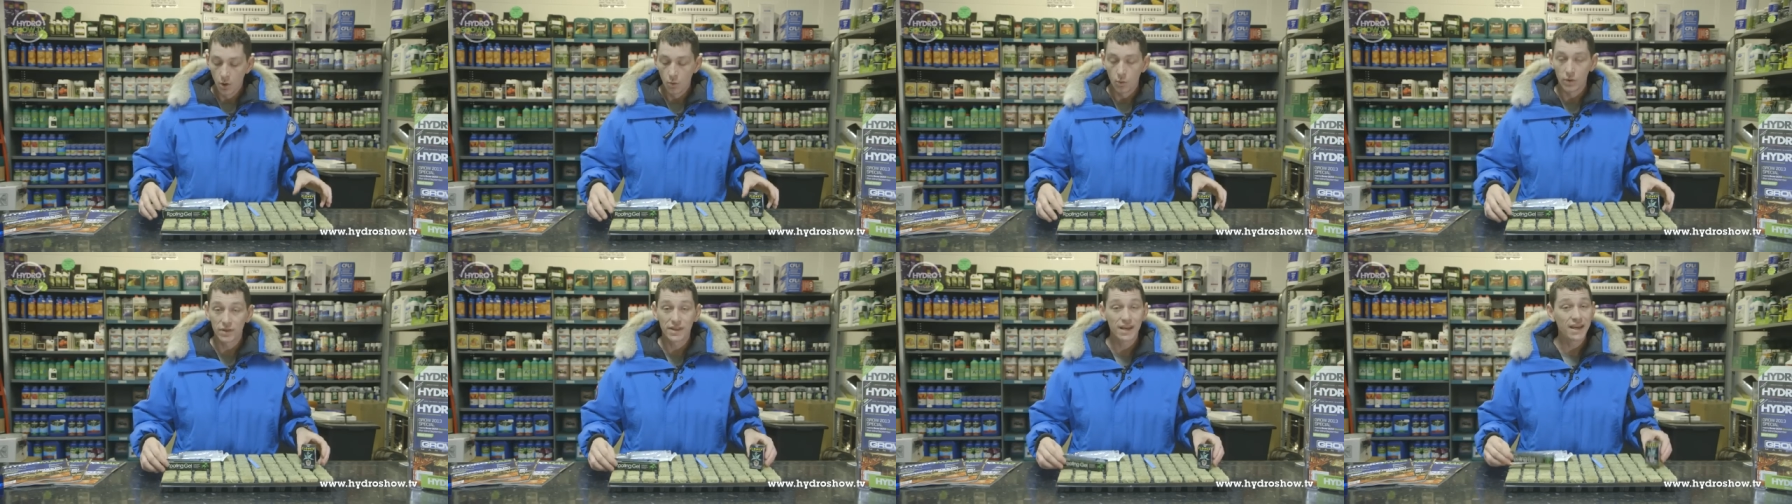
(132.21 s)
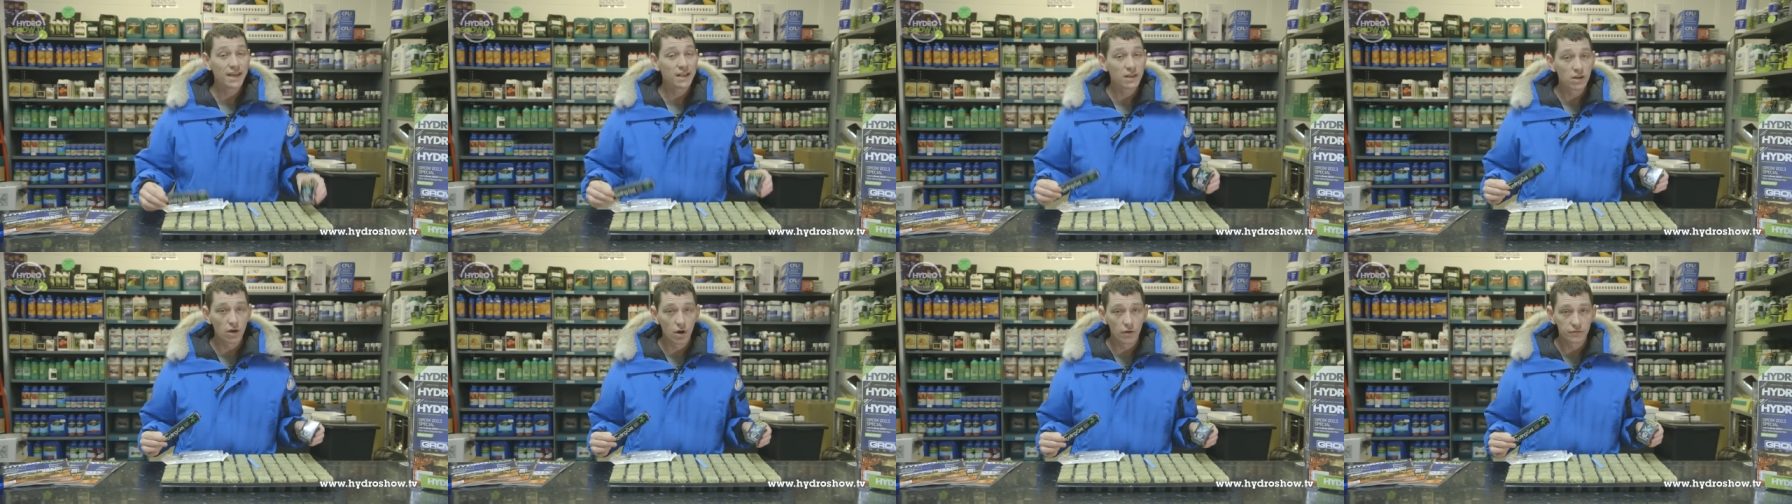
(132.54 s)
With
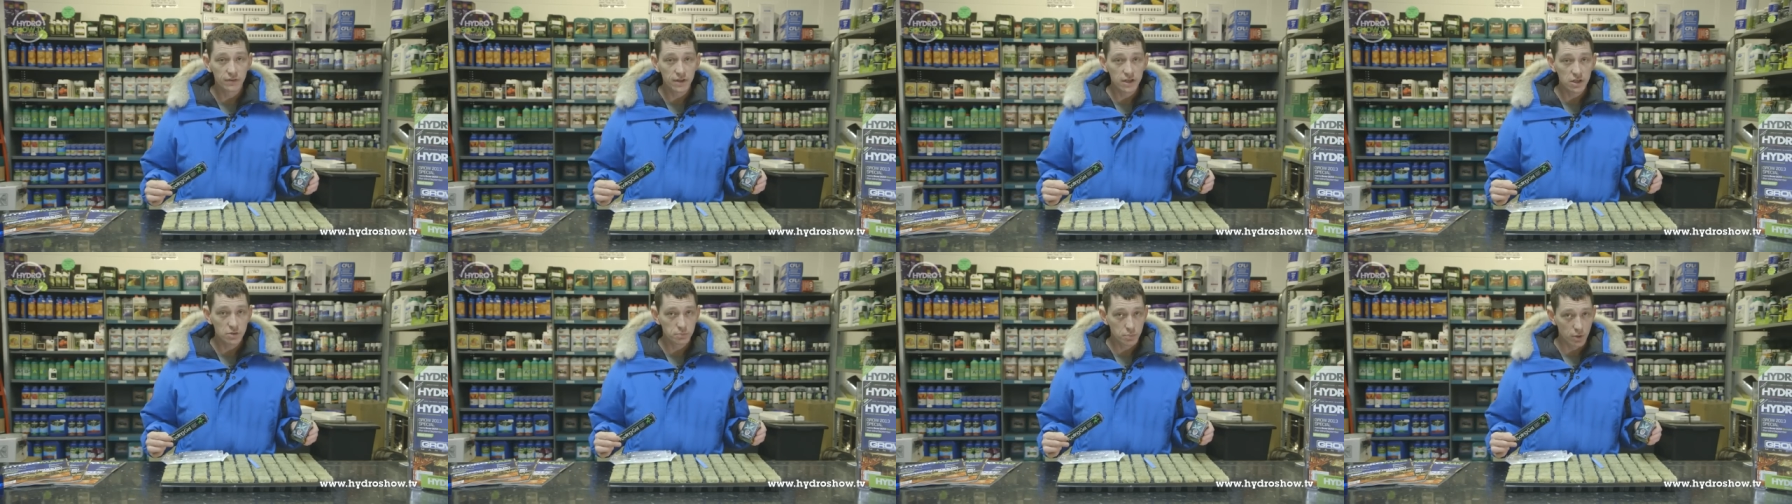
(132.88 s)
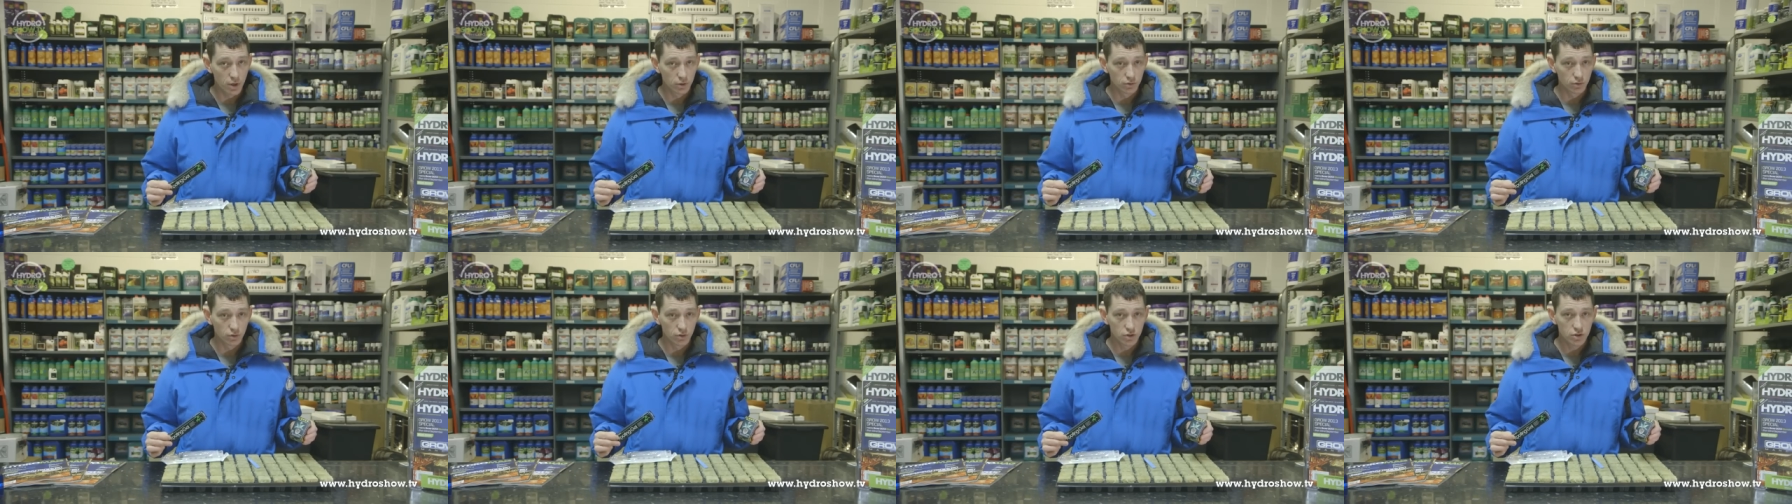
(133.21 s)
either of these
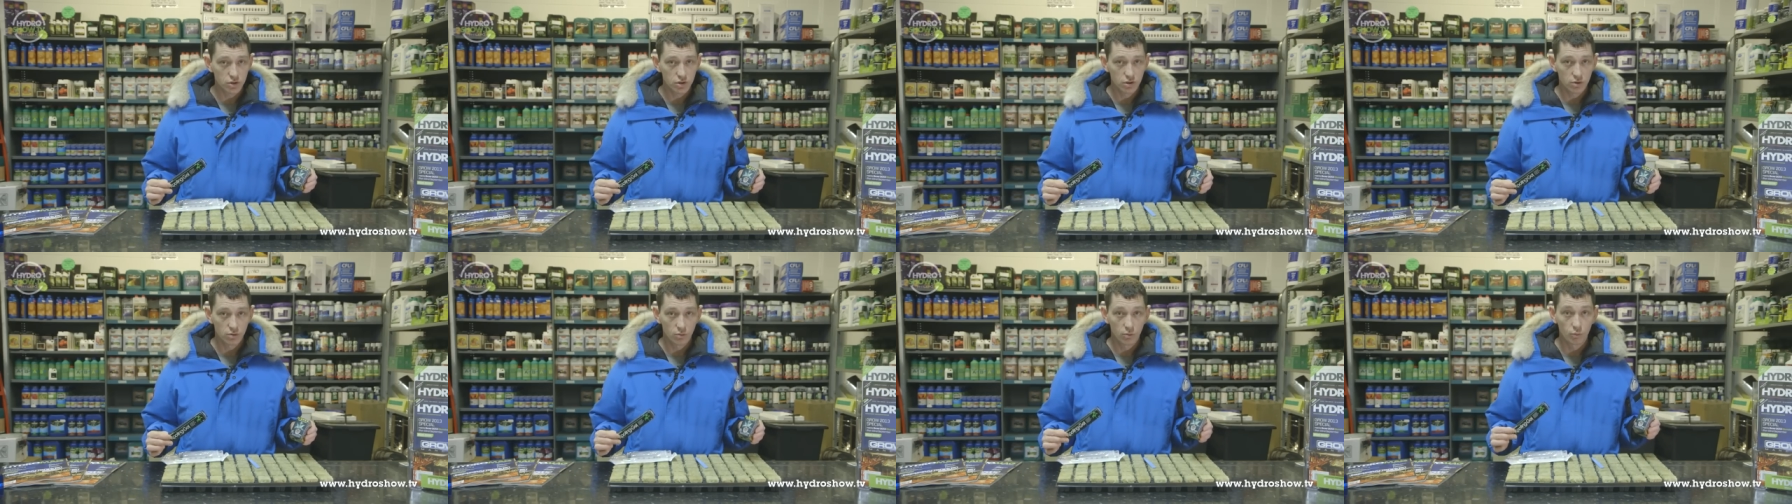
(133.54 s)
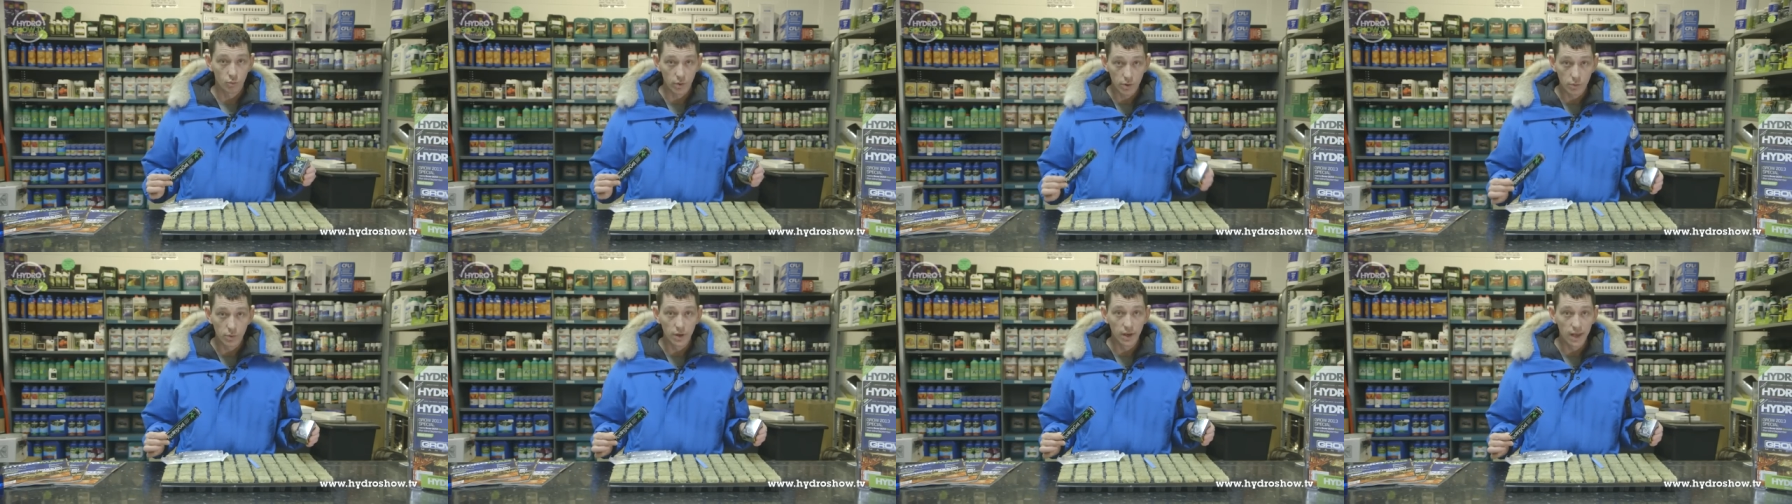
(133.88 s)
products,
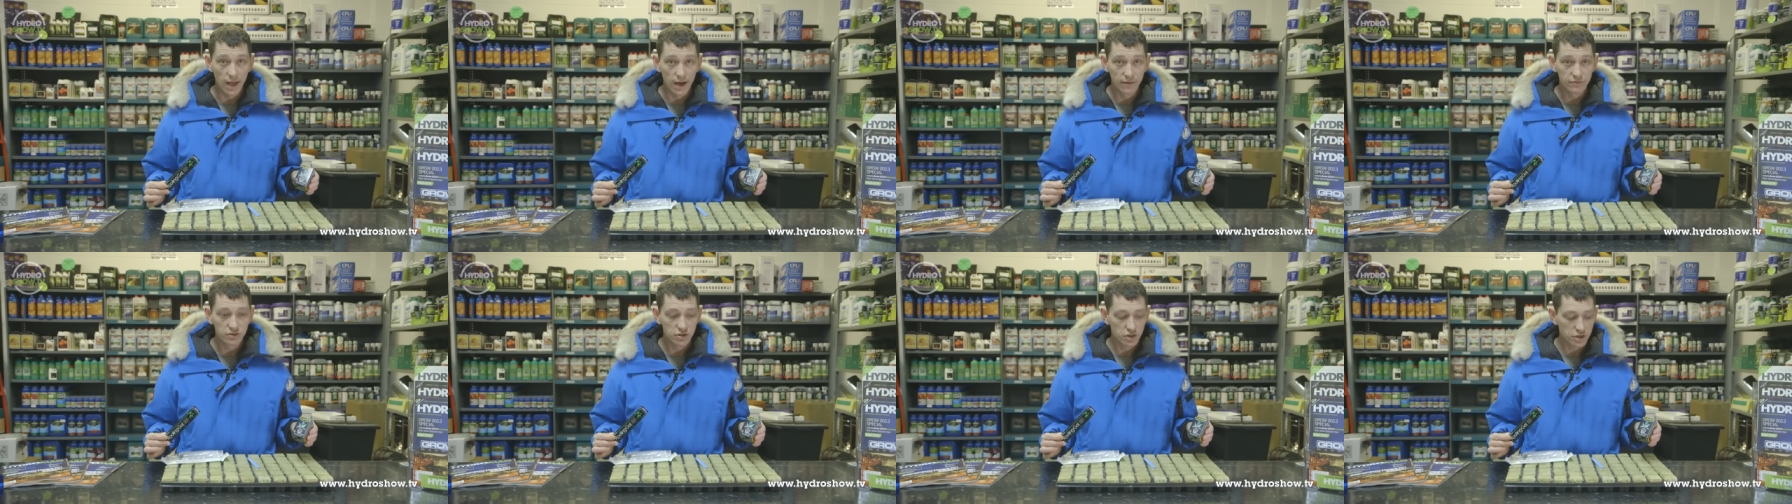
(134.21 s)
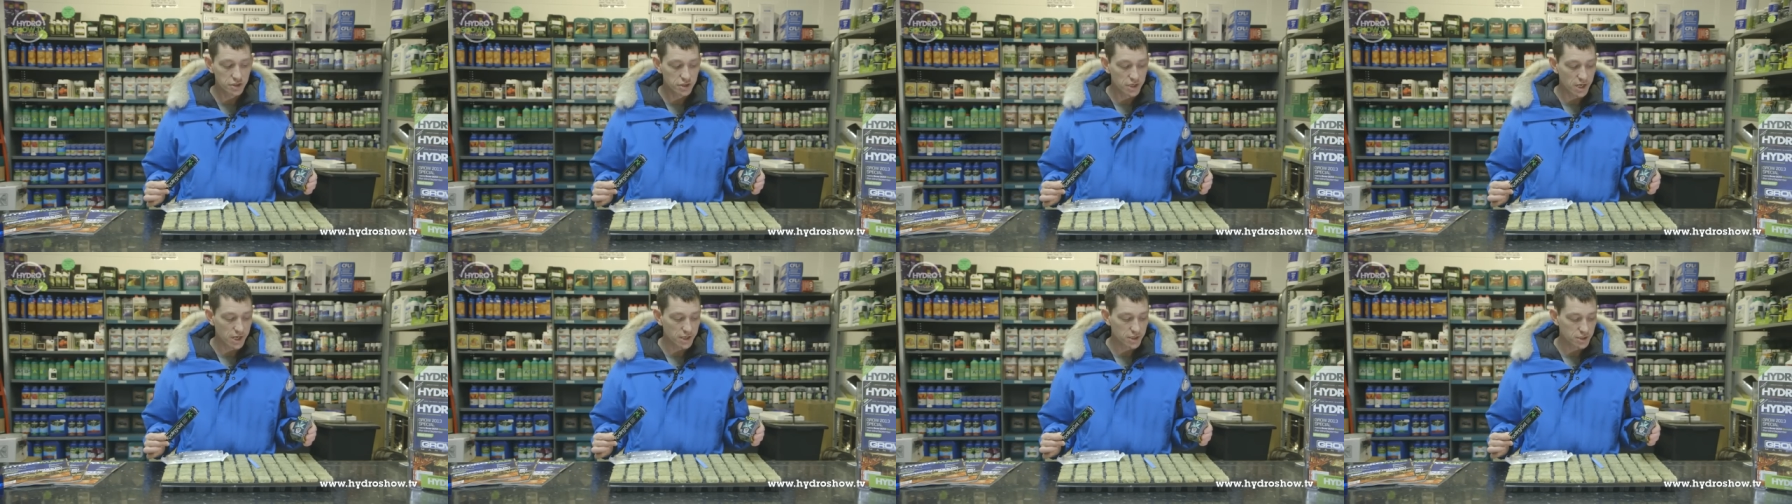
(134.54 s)
we will have
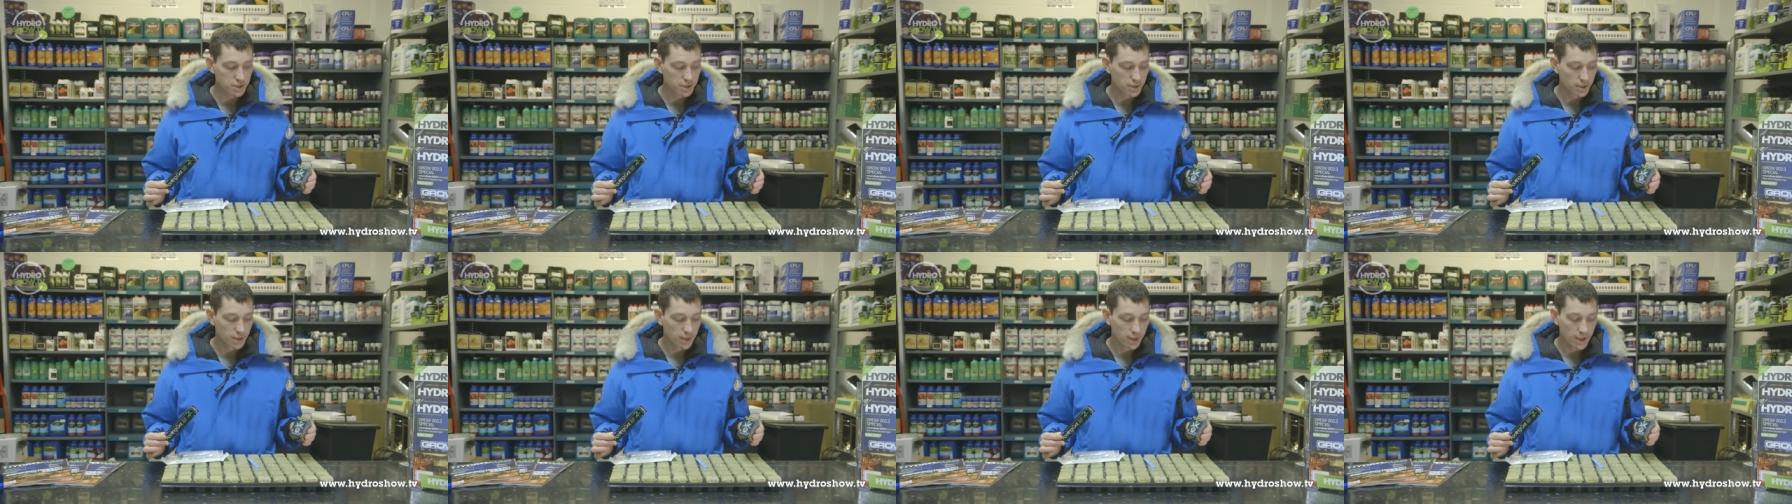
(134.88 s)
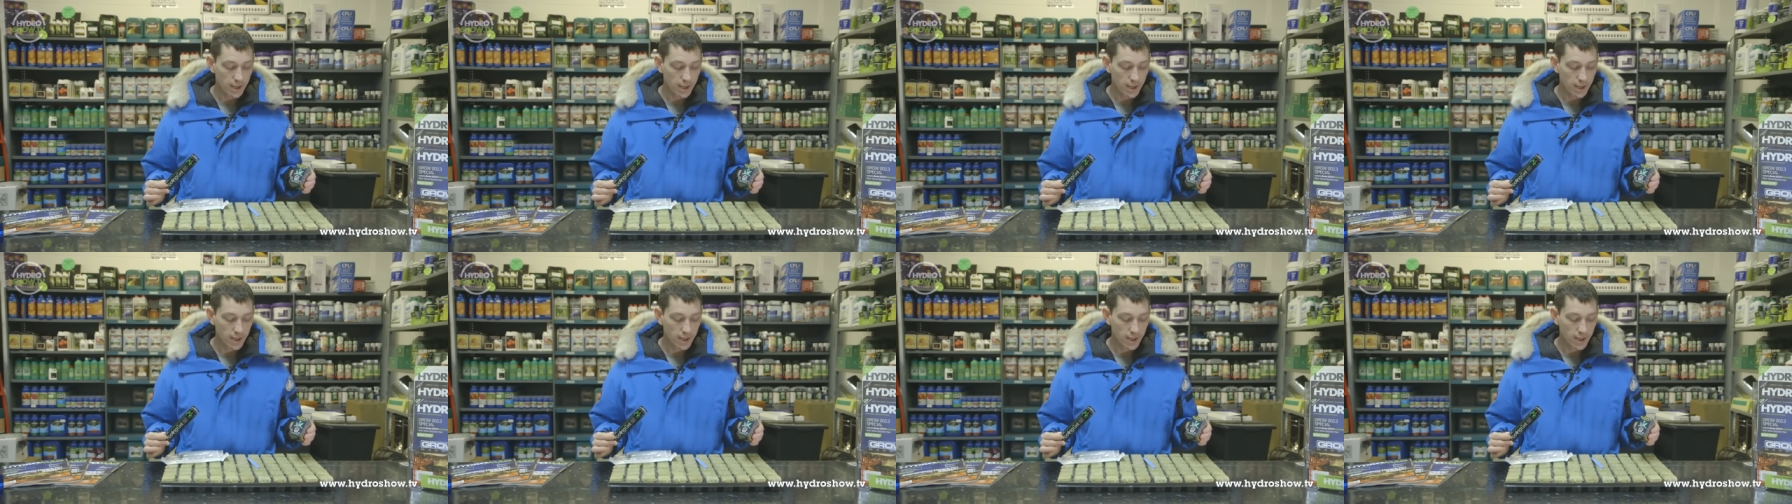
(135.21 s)
success.